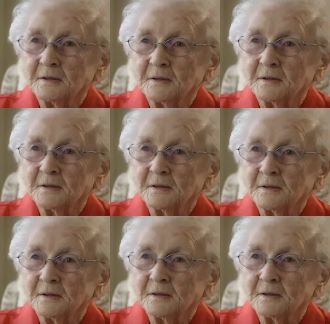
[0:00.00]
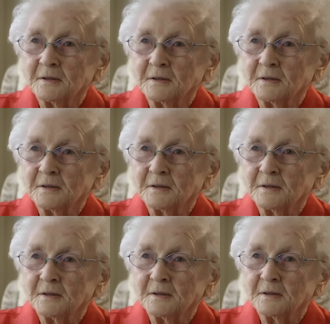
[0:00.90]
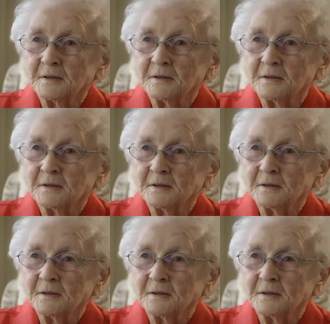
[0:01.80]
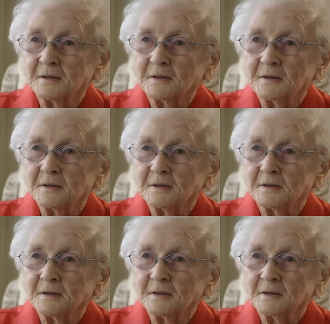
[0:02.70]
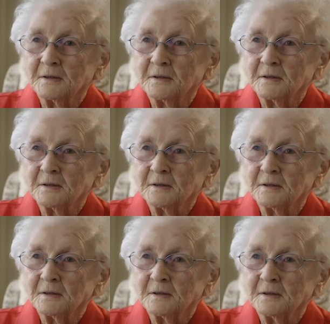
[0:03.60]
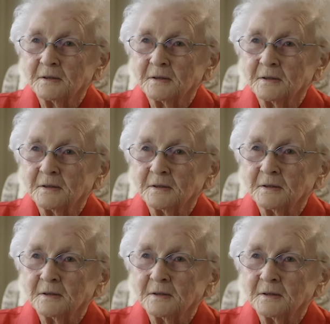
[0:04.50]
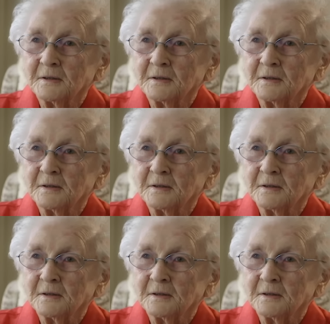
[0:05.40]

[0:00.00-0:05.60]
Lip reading: (silent)